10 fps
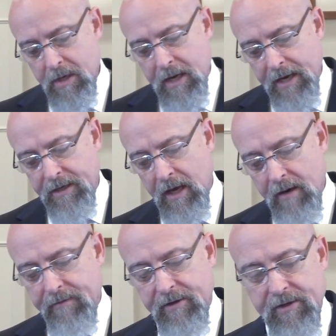And none
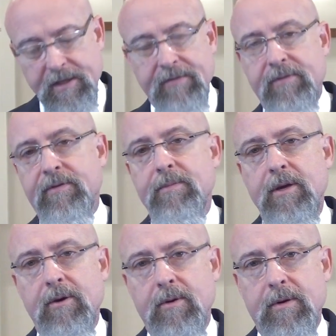of this is even from
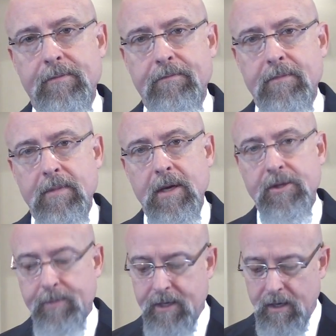you. It's
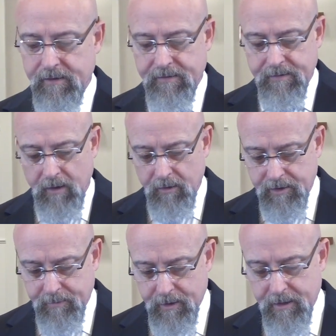because the Holy
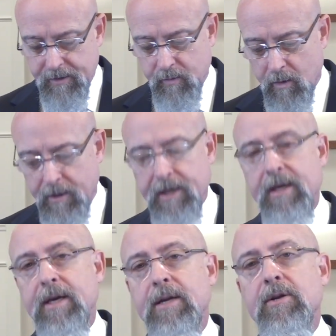Spirit is
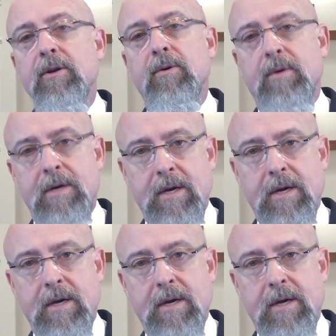working in you